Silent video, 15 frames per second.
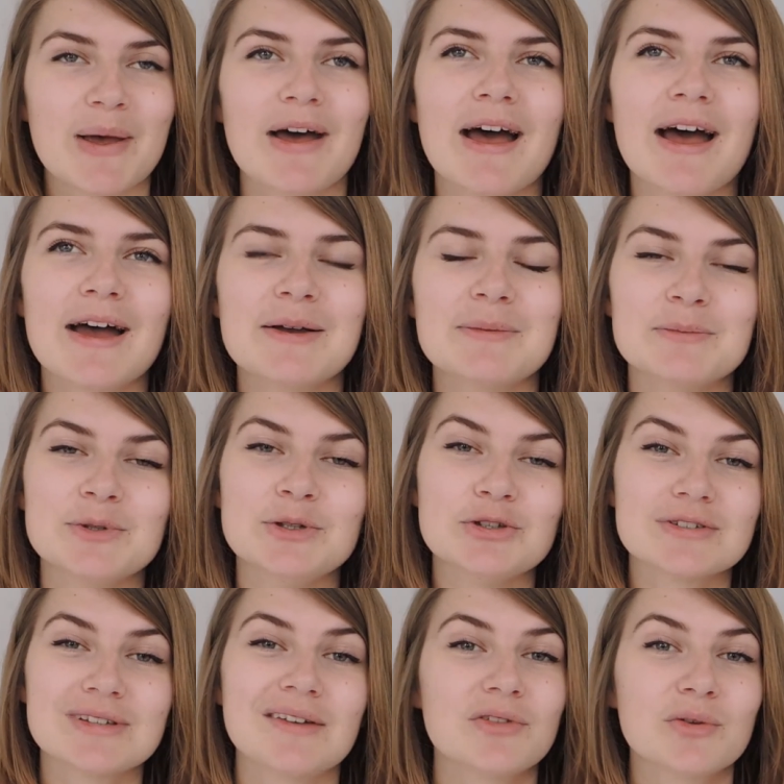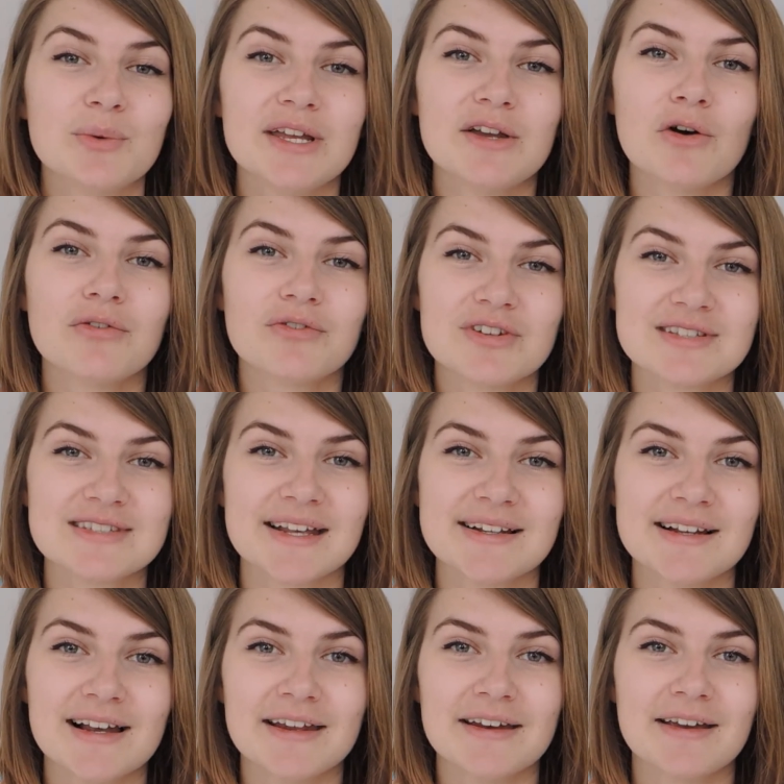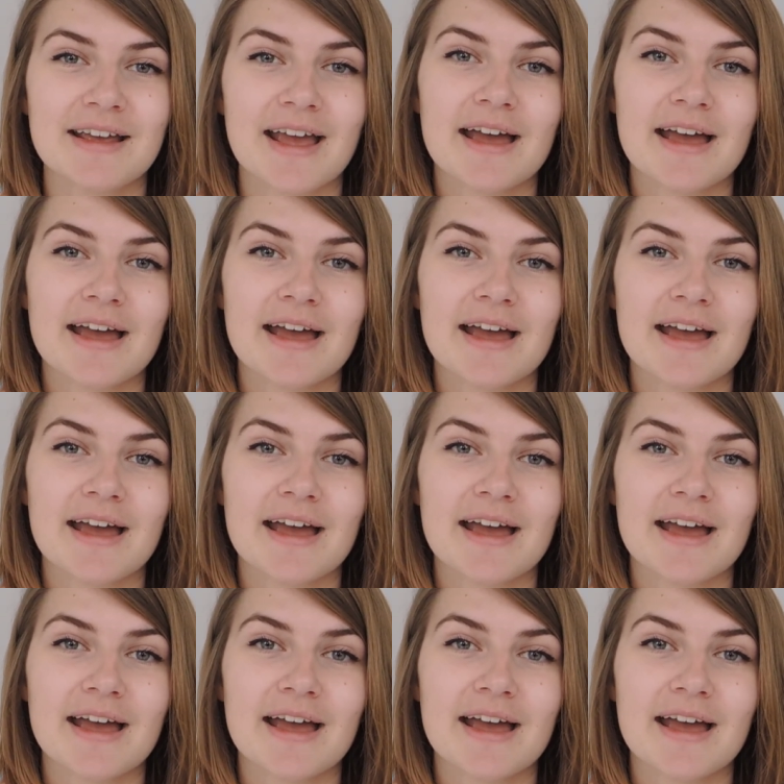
but you just have the week off to settle in, I